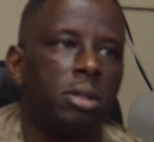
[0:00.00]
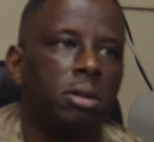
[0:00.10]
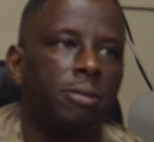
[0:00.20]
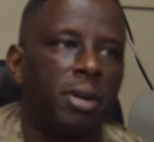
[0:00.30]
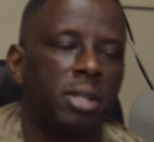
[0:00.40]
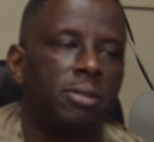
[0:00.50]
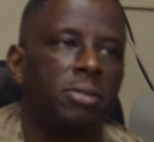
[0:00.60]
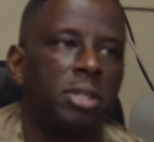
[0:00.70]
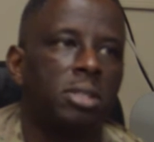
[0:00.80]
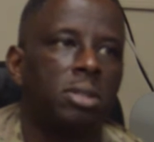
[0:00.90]
your
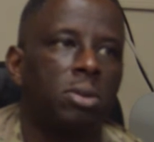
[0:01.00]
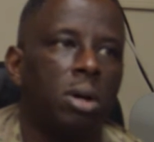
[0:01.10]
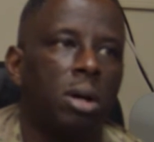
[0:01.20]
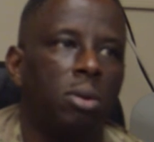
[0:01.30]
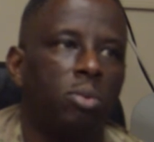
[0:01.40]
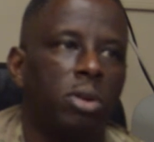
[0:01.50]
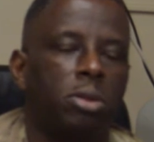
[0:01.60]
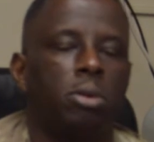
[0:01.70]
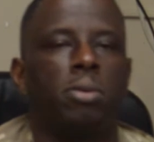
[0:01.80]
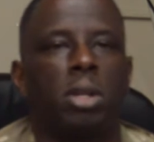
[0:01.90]
effectiveness uh,
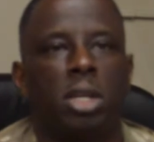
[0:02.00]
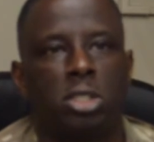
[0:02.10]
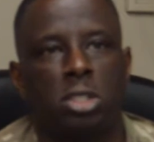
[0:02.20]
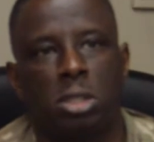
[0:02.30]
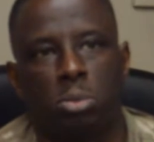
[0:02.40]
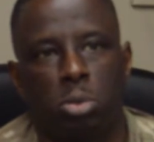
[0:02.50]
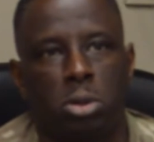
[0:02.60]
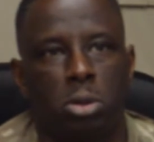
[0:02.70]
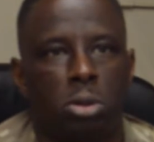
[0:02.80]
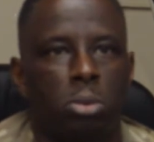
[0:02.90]
with your relationship
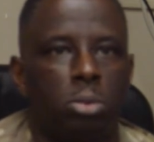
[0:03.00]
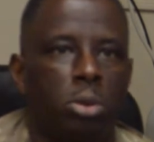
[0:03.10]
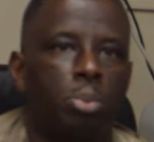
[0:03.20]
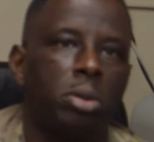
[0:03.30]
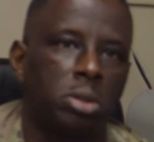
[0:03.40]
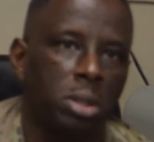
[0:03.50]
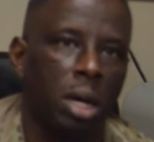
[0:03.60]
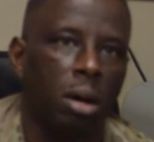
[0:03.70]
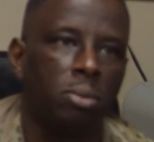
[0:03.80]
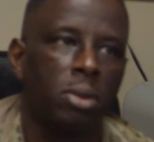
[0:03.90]
with your, your personnel.